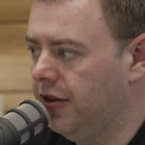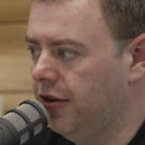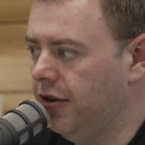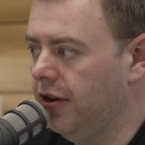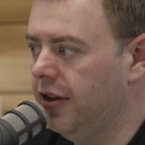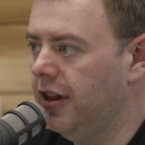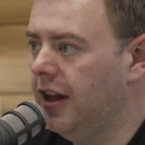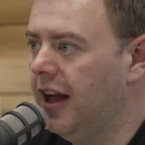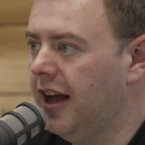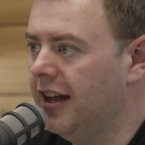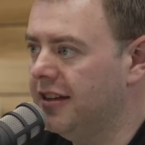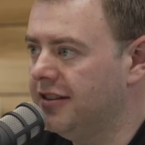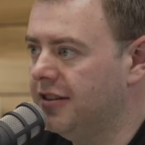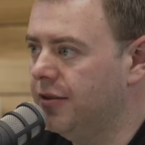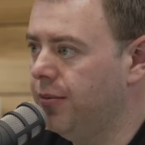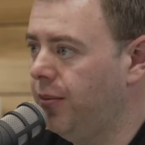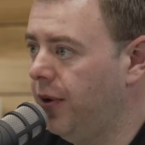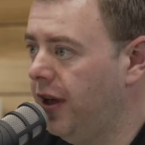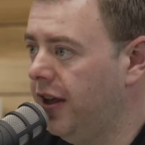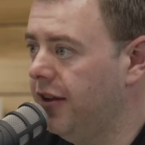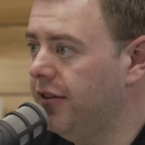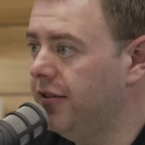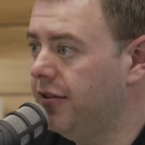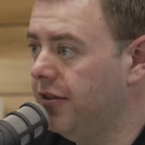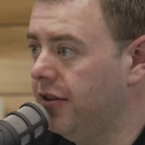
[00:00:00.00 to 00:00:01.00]
There are lots of
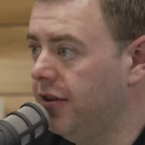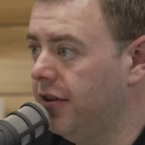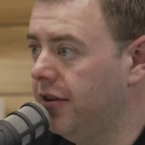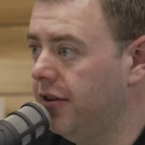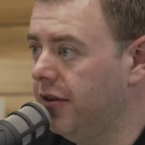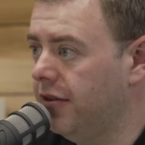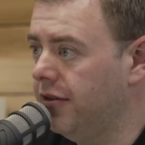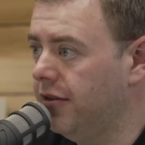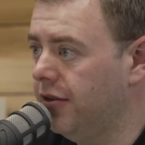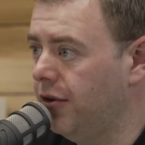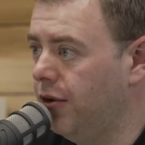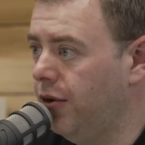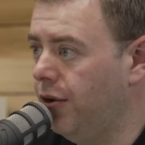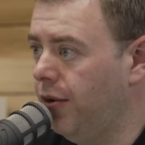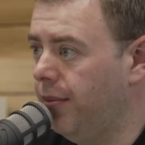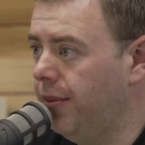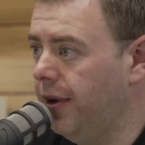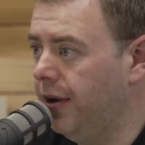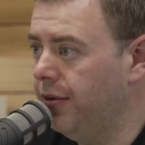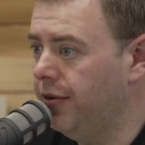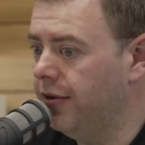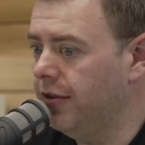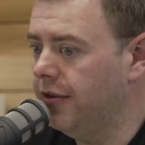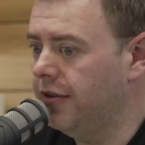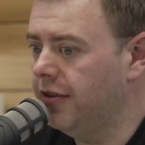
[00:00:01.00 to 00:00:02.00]
ways to go
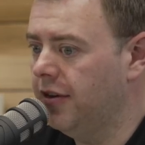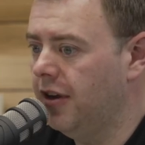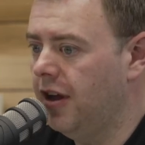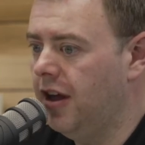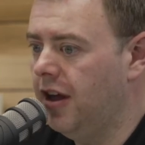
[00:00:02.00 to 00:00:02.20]
about it.